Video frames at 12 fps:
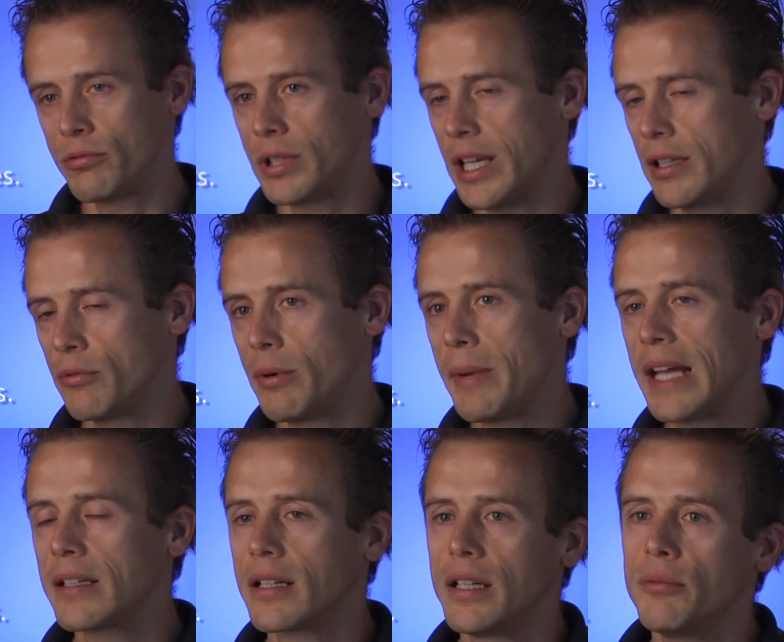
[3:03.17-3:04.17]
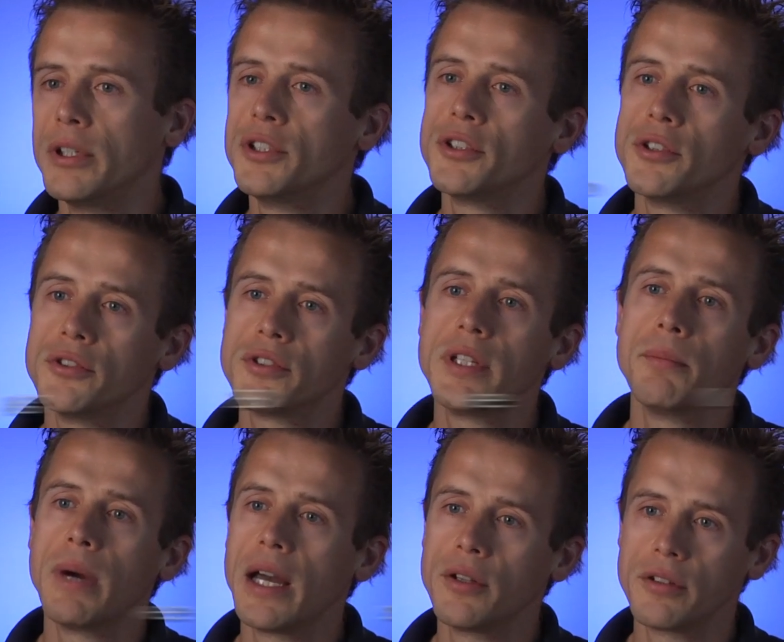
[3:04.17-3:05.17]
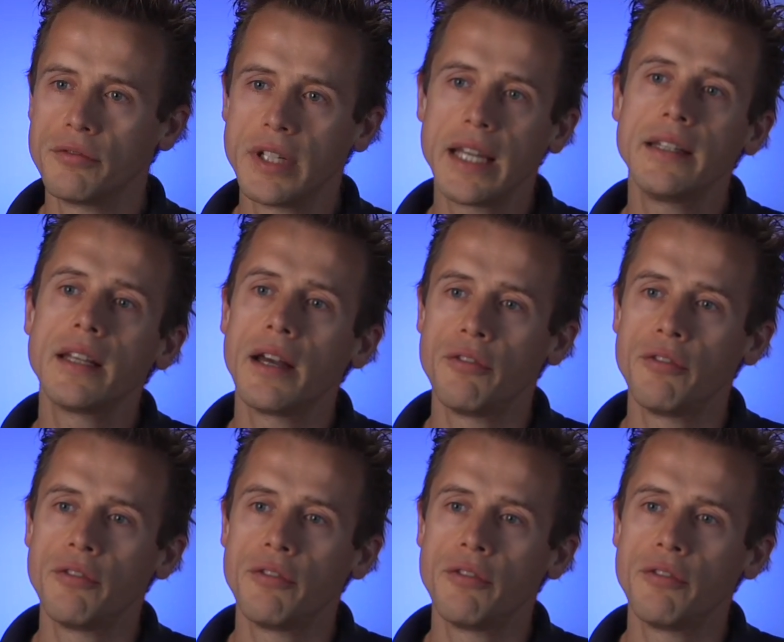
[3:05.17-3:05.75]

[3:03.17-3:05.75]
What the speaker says: can dramatically reduce the amount of data